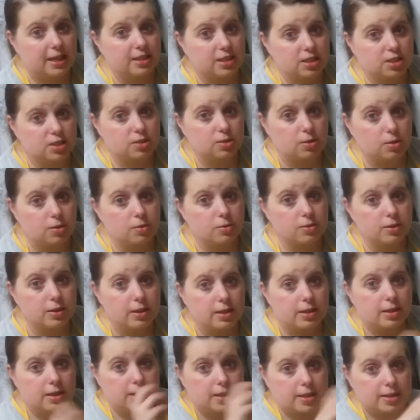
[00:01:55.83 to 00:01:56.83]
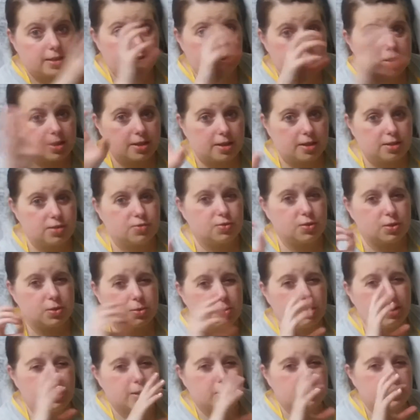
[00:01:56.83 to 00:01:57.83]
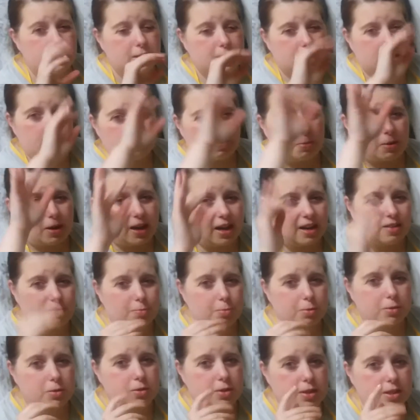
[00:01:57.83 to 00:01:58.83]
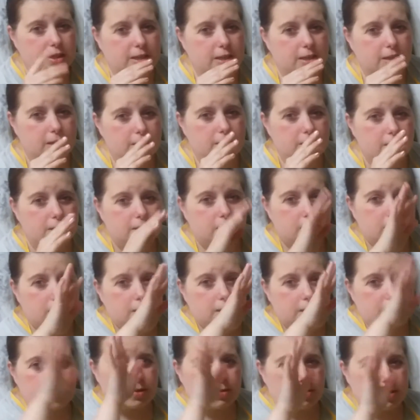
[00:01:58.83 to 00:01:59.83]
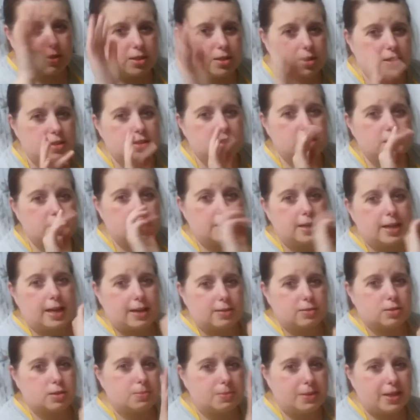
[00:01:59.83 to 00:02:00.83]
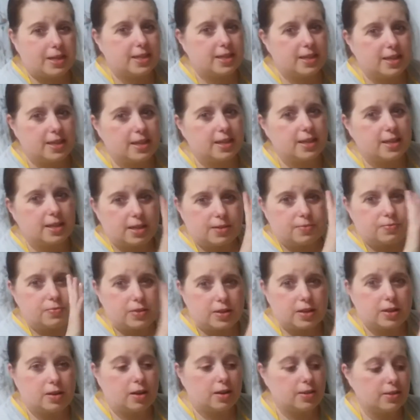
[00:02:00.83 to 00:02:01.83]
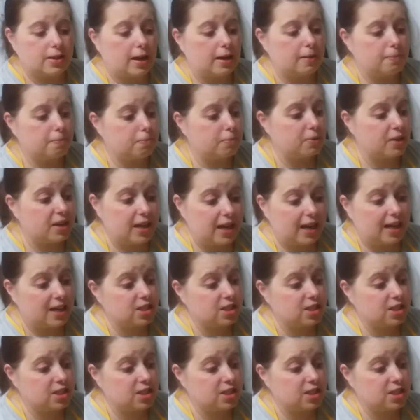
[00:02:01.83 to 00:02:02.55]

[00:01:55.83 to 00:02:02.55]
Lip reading: that stock. It kind of goes through quite quickly, but I have put the ingredients and how to make it and everything like that. But it